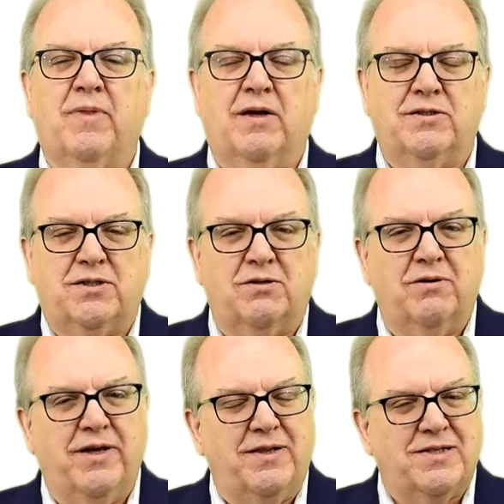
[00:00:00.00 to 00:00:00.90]
And
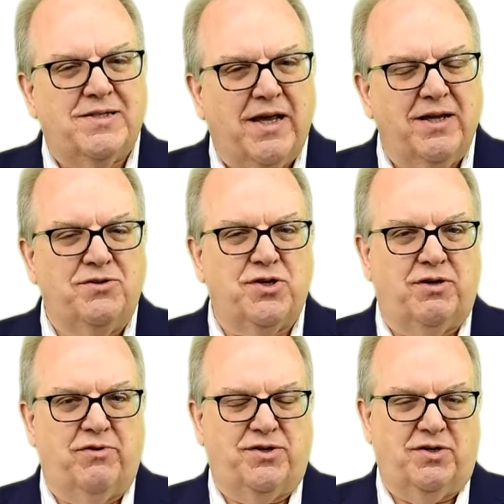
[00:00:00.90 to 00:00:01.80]
so in the second
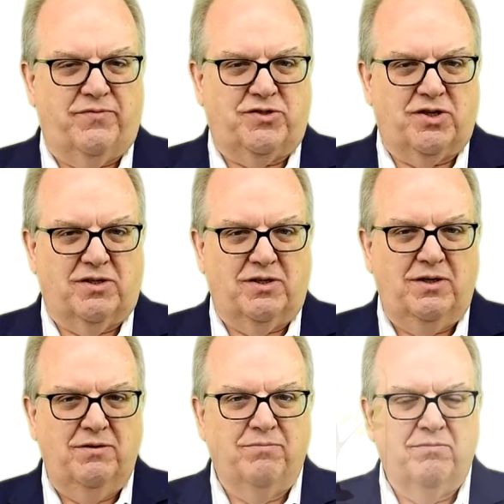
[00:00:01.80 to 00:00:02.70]
generation of agility,